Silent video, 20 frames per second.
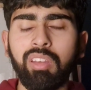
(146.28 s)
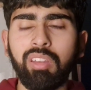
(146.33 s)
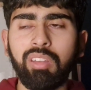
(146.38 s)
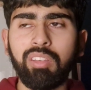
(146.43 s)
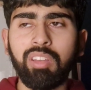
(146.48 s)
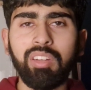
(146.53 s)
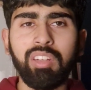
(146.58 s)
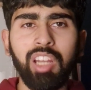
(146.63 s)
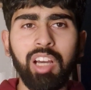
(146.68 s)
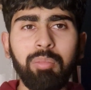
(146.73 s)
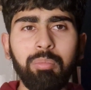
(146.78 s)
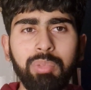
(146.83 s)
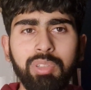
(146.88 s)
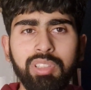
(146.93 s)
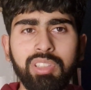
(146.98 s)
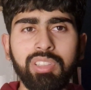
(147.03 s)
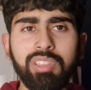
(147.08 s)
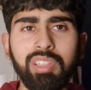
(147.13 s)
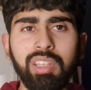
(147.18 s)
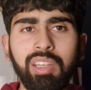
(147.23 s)
the number
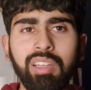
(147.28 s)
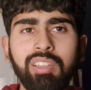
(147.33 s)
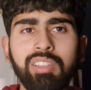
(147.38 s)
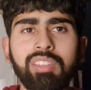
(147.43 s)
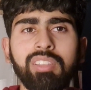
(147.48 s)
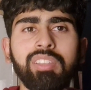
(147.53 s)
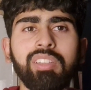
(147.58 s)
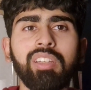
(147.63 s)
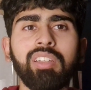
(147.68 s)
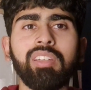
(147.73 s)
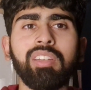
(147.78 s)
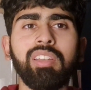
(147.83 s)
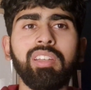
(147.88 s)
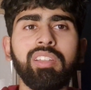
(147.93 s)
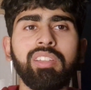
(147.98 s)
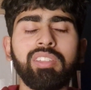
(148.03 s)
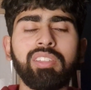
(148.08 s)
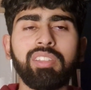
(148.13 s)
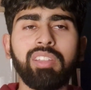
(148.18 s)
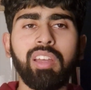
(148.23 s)
6 in
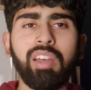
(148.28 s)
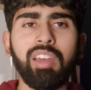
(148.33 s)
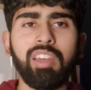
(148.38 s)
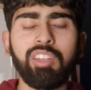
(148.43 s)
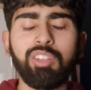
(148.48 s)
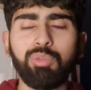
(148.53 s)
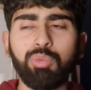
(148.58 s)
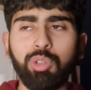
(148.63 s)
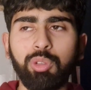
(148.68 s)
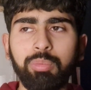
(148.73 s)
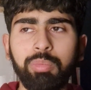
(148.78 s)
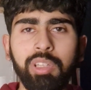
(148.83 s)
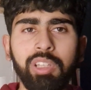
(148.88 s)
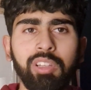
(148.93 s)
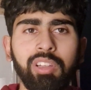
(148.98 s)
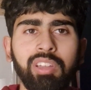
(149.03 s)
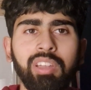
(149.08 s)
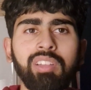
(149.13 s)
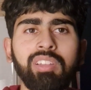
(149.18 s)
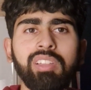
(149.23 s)
each side would be
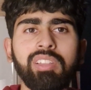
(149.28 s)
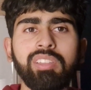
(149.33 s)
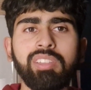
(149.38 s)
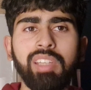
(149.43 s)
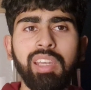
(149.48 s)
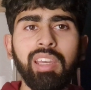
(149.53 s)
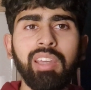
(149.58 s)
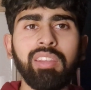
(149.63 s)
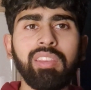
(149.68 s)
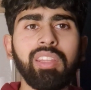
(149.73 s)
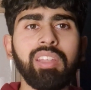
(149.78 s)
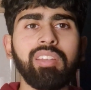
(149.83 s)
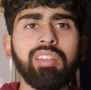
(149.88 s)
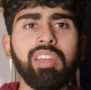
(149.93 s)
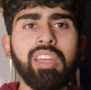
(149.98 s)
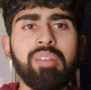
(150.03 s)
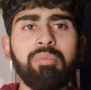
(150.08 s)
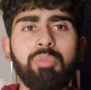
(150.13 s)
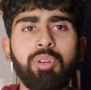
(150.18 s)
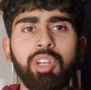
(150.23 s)
looking to take the
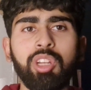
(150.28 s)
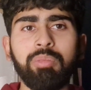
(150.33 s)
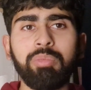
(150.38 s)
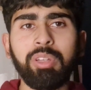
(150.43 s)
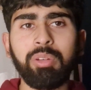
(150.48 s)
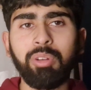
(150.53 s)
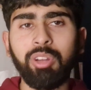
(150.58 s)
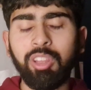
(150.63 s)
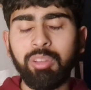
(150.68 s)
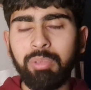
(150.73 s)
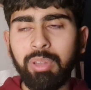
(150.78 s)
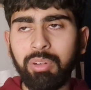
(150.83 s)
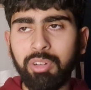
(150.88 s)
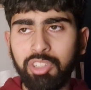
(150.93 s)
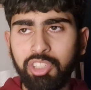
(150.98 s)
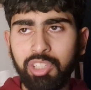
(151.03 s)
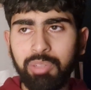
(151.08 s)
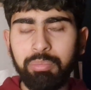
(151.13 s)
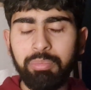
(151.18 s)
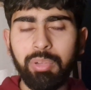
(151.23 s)
game on a bit, whether it be
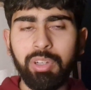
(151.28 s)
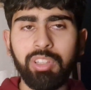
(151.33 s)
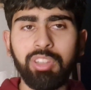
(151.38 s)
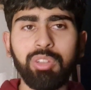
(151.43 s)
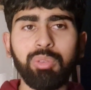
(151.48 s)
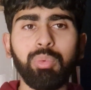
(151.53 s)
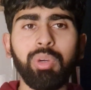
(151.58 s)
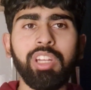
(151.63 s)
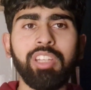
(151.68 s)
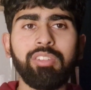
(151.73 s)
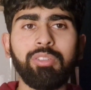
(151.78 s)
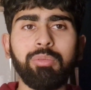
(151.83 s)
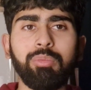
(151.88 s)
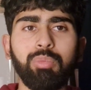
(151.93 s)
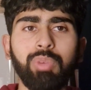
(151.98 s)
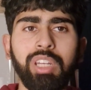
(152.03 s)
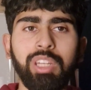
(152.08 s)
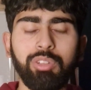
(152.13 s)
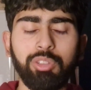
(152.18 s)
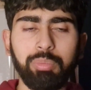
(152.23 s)
Rishabh Pant
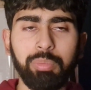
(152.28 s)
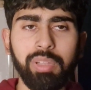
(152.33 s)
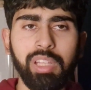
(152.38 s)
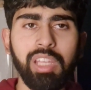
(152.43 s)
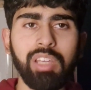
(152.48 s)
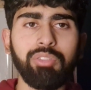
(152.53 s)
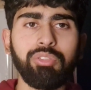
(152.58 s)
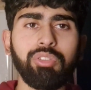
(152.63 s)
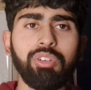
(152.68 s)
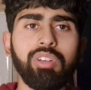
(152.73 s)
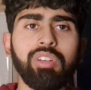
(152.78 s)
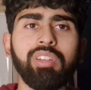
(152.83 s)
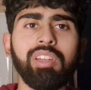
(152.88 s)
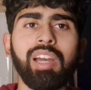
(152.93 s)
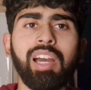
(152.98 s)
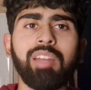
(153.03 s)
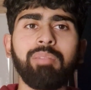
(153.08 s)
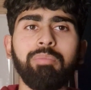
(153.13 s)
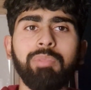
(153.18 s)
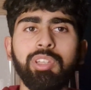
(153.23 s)
when he was playing for India
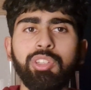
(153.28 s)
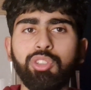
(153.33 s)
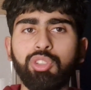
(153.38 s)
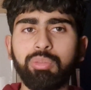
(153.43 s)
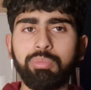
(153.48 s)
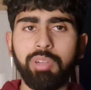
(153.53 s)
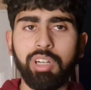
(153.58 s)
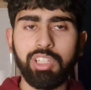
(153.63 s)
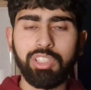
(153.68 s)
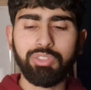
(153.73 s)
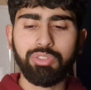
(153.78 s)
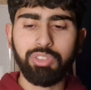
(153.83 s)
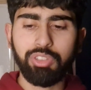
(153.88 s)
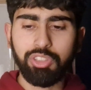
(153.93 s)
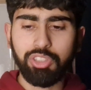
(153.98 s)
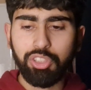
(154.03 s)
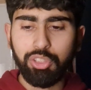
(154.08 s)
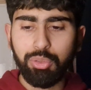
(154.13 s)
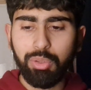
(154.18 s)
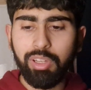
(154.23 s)
and Mitchell Marsh for
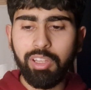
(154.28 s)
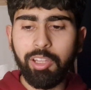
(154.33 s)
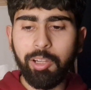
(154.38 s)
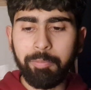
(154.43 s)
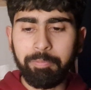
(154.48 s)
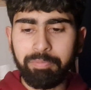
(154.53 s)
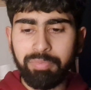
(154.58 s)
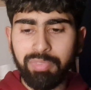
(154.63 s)
Australia.